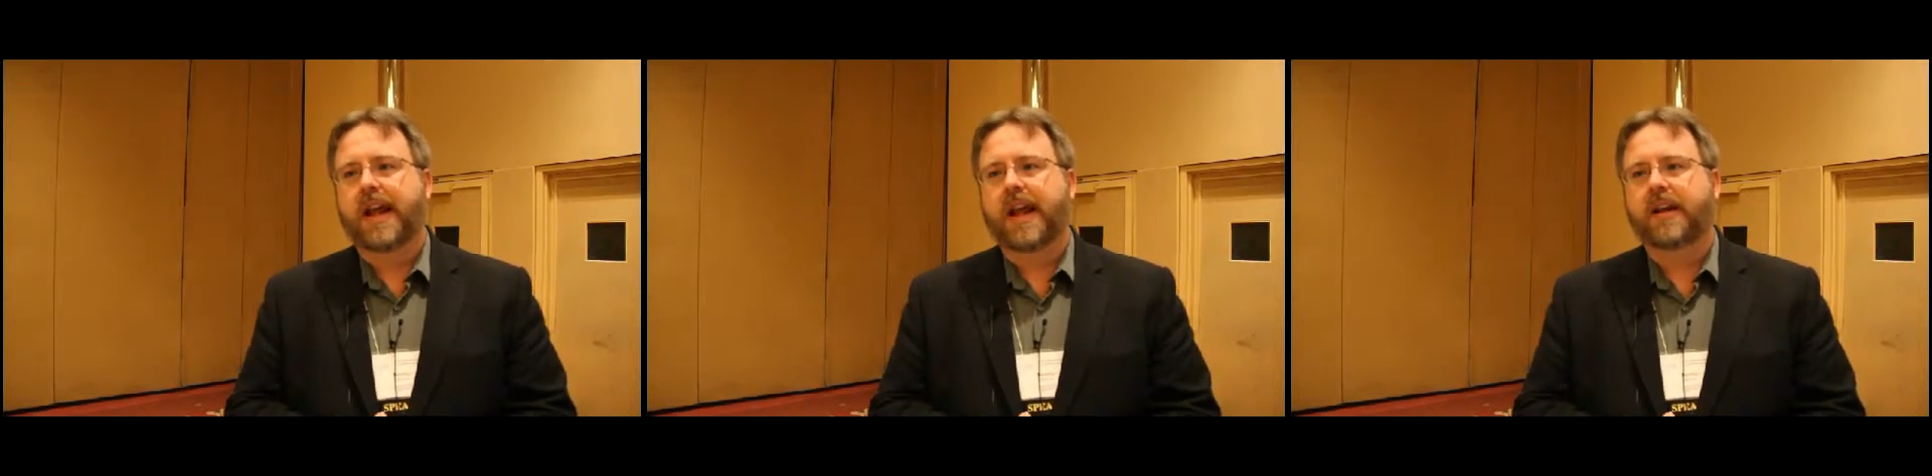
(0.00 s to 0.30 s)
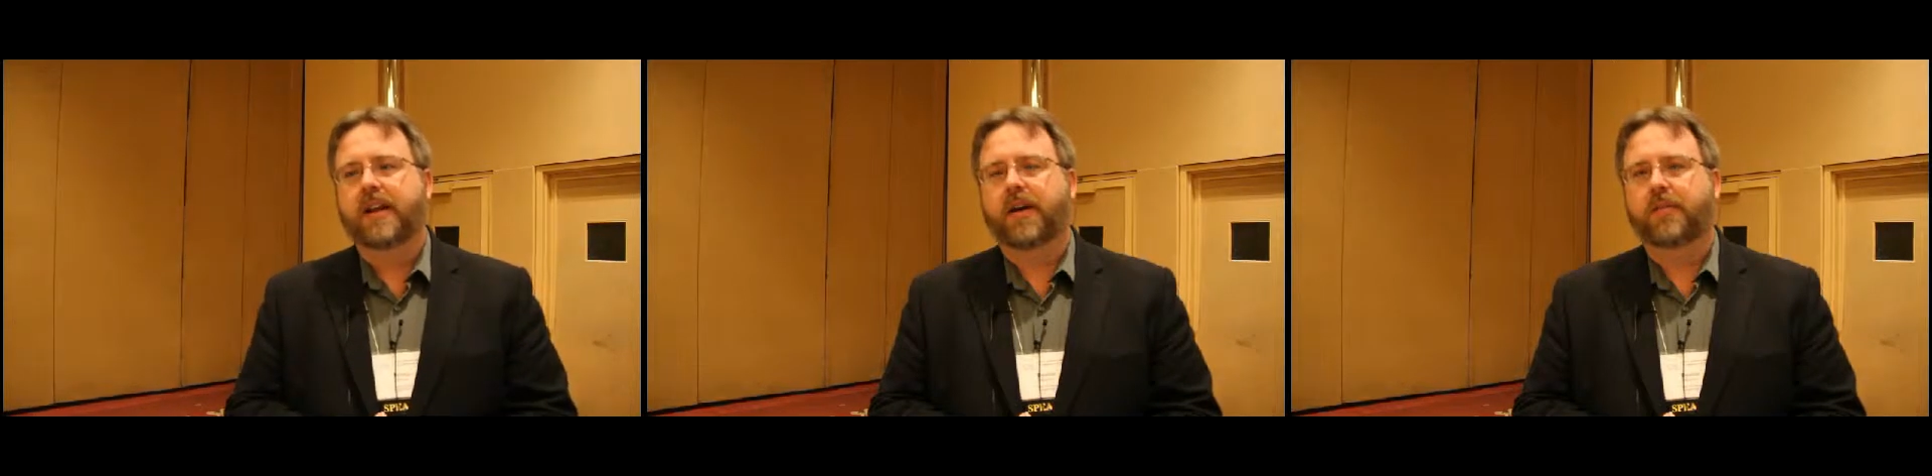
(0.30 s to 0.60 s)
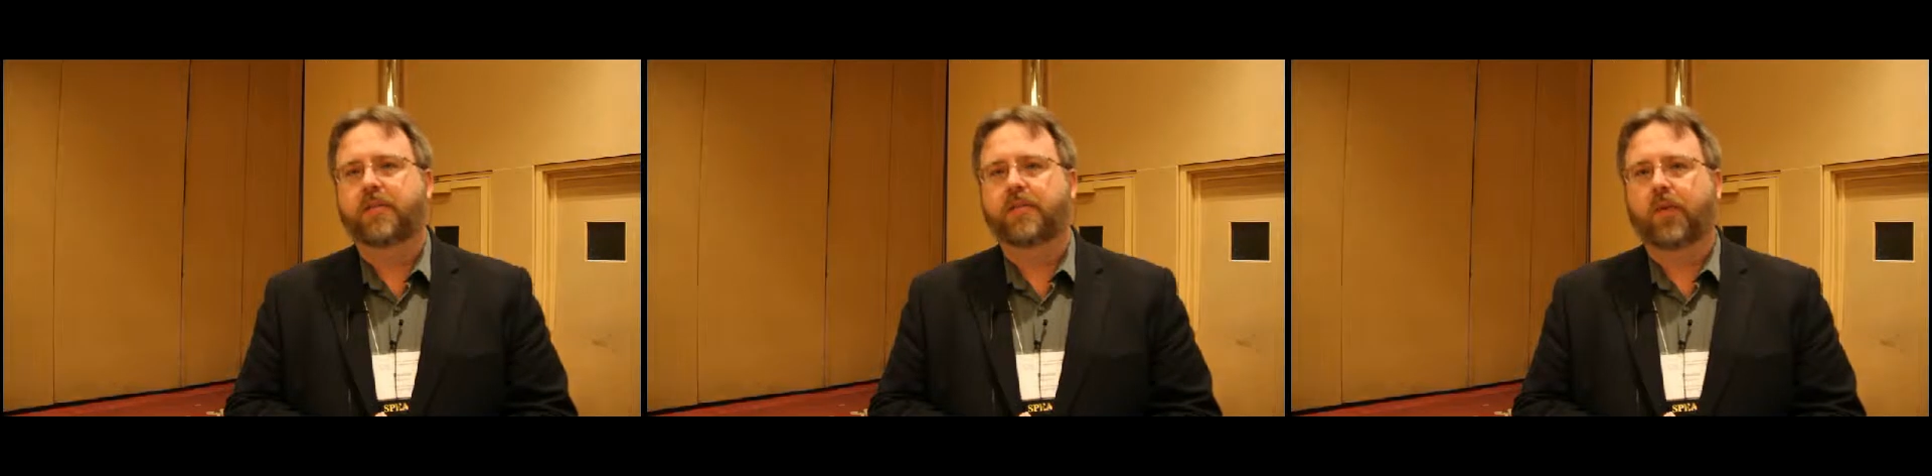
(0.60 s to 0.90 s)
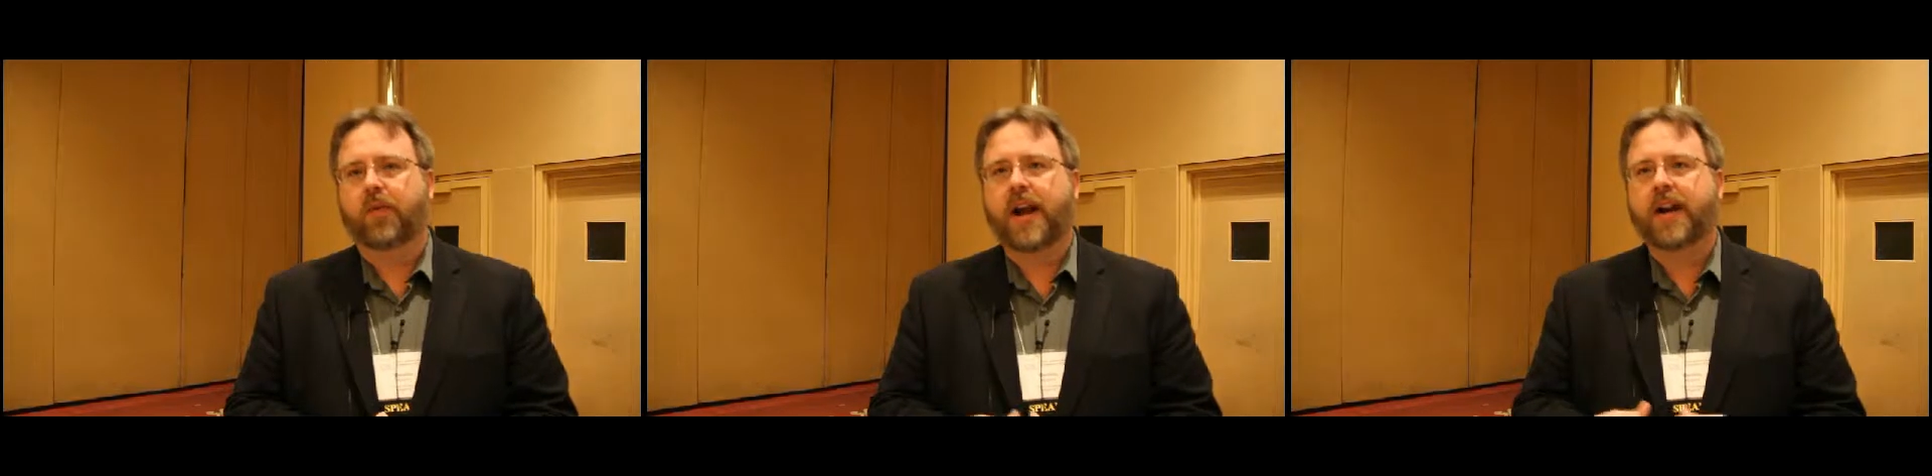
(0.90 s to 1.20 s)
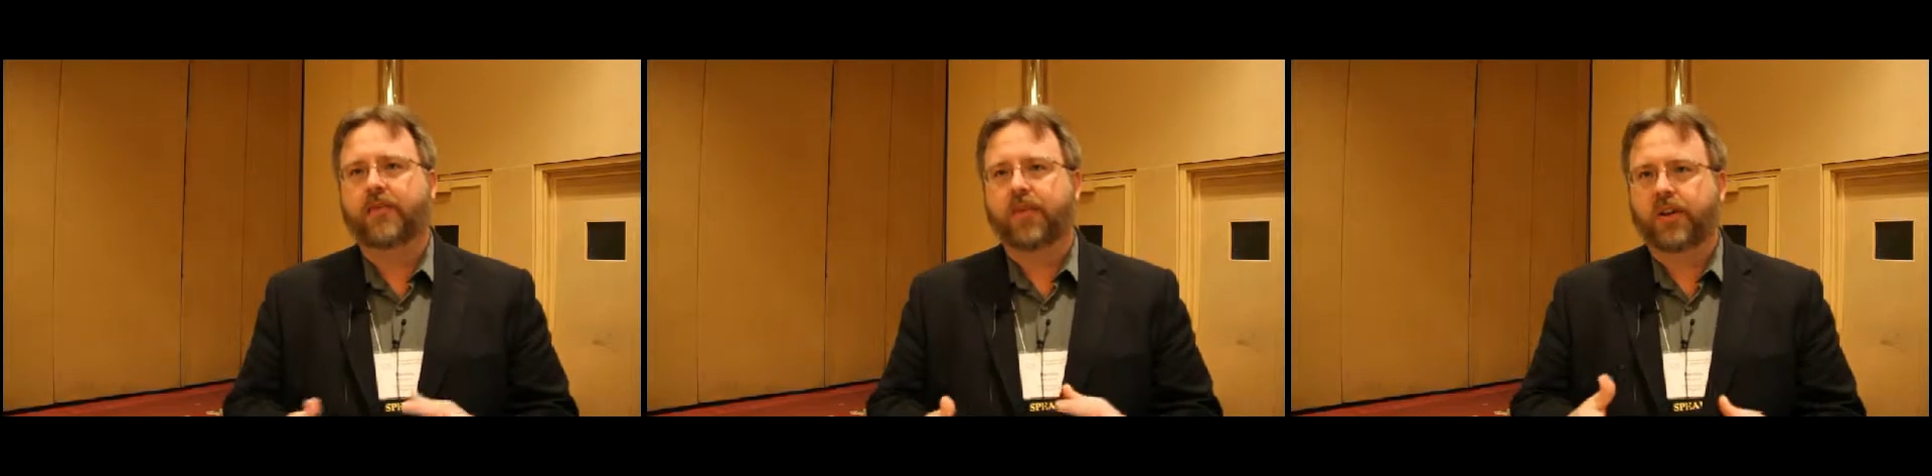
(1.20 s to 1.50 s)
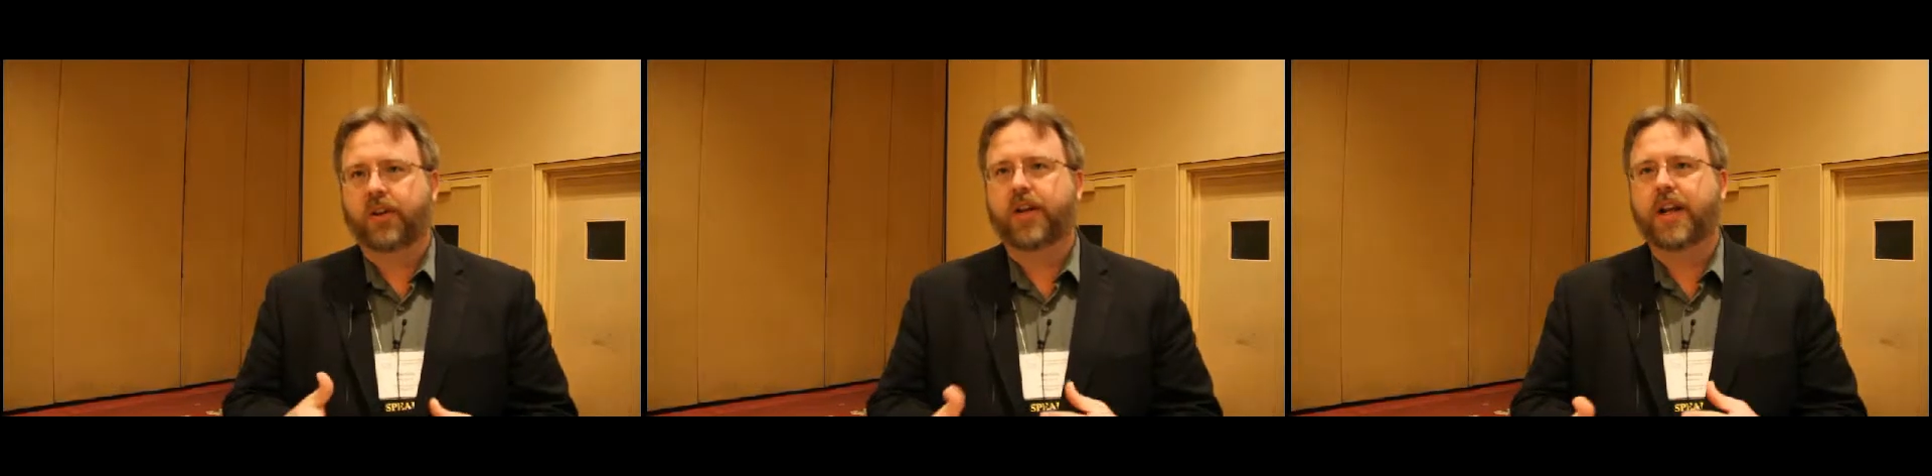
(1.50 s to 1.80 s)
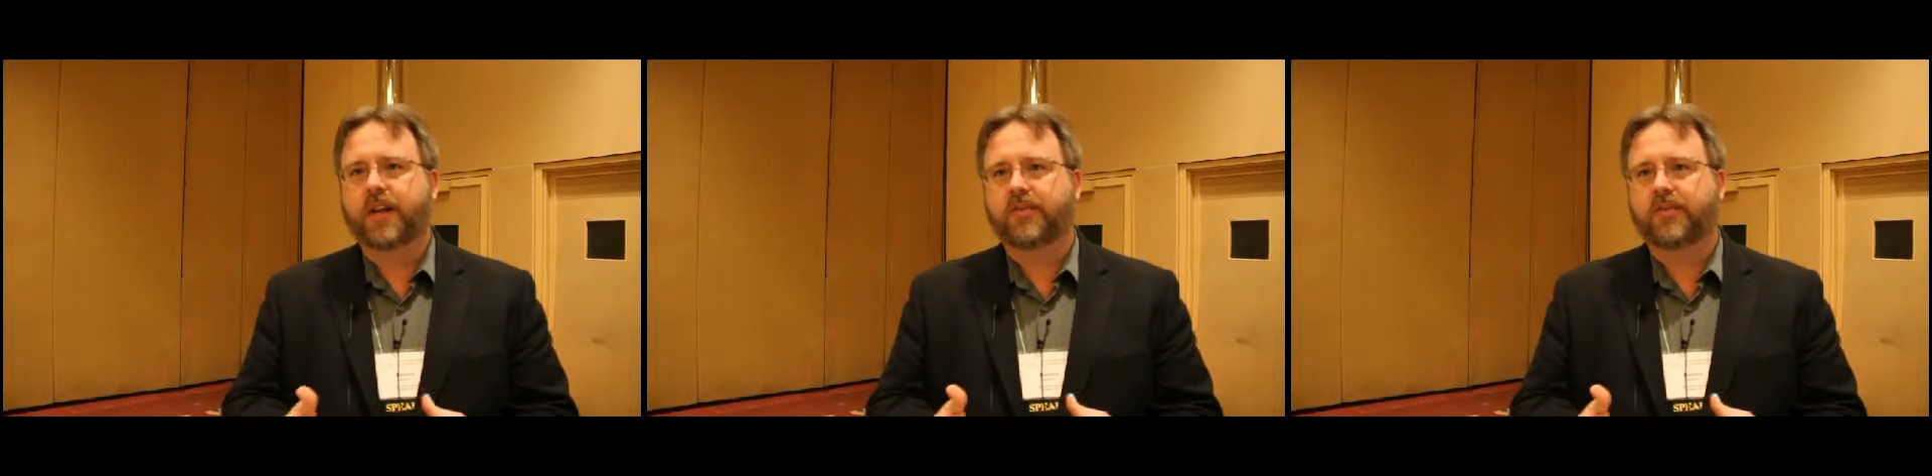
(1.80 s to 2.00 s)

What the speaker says: and providing fertility